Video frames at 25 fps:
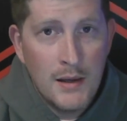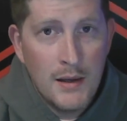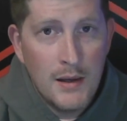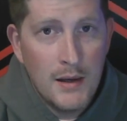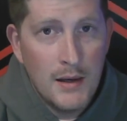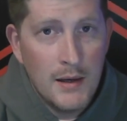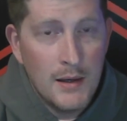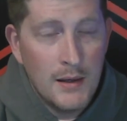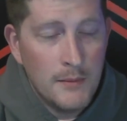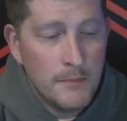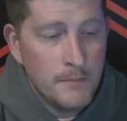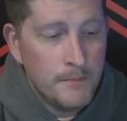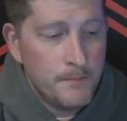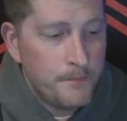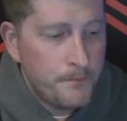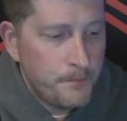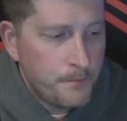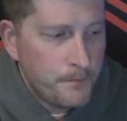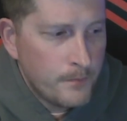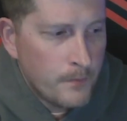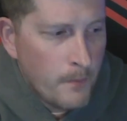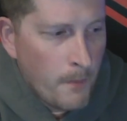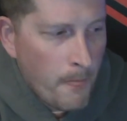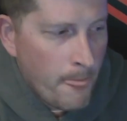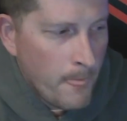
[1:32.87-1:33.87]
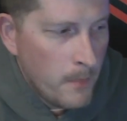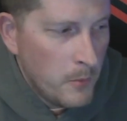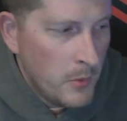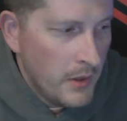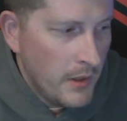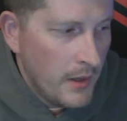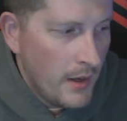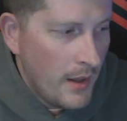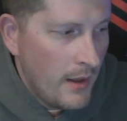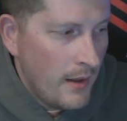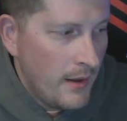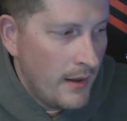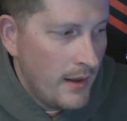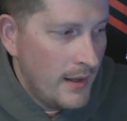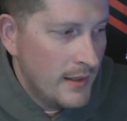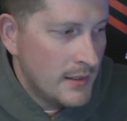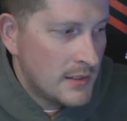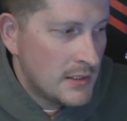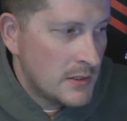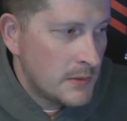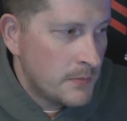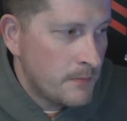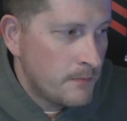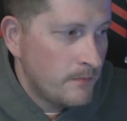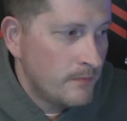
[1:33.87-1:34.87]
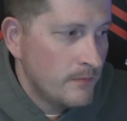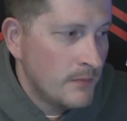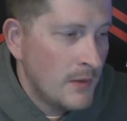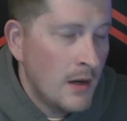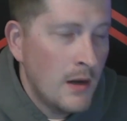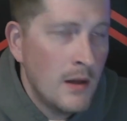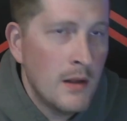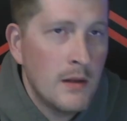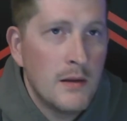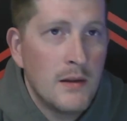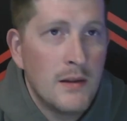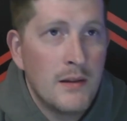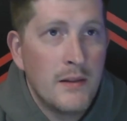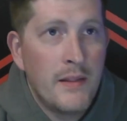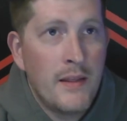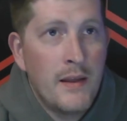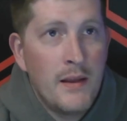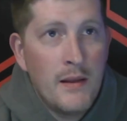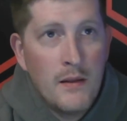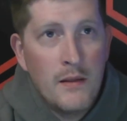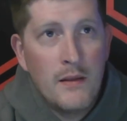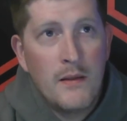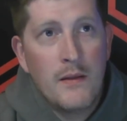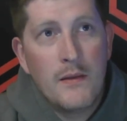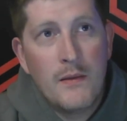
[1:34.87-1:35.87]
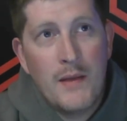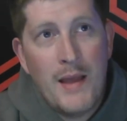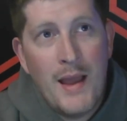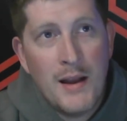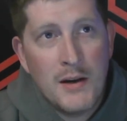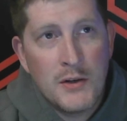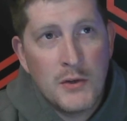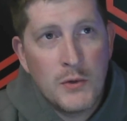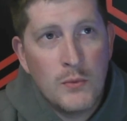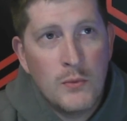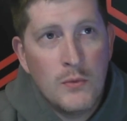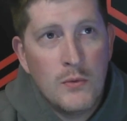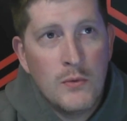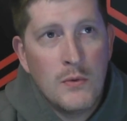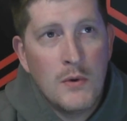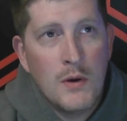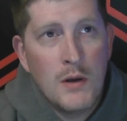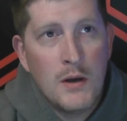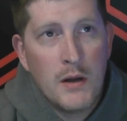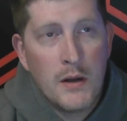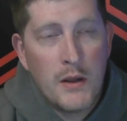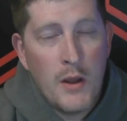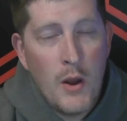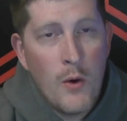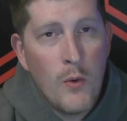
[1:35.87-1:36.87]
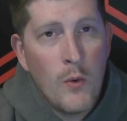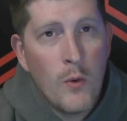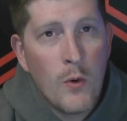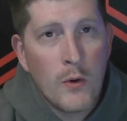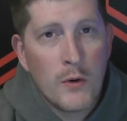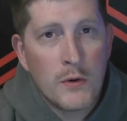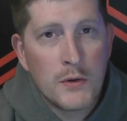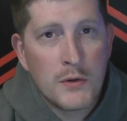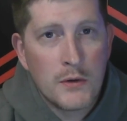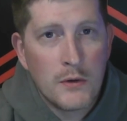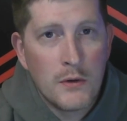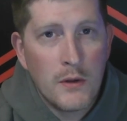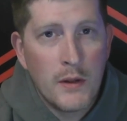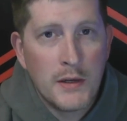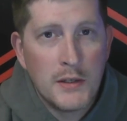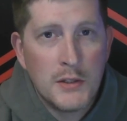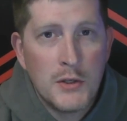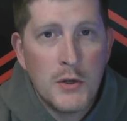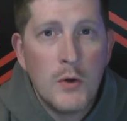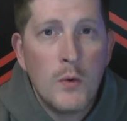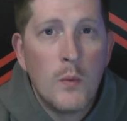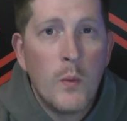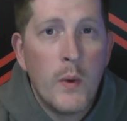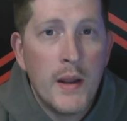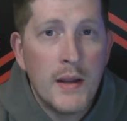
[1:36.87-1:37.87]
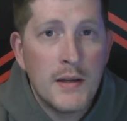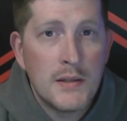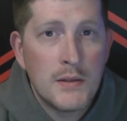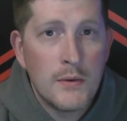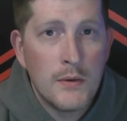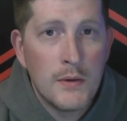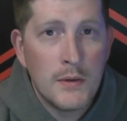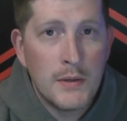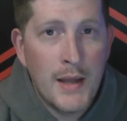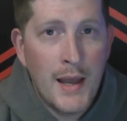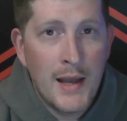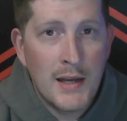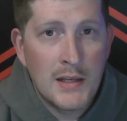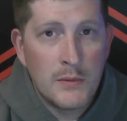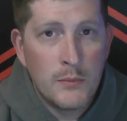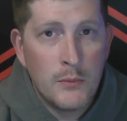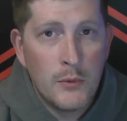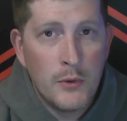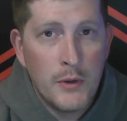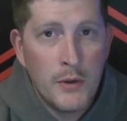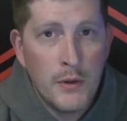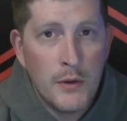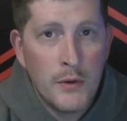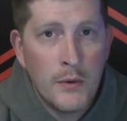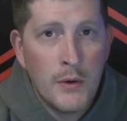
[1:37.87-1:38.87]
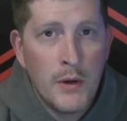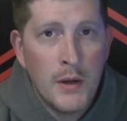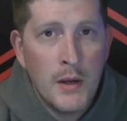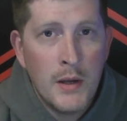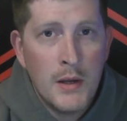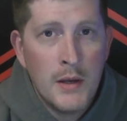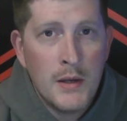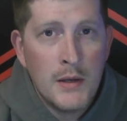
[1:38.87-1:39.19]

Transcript: But it's not, the actual cohorts are like 2 weeks to a taxable U.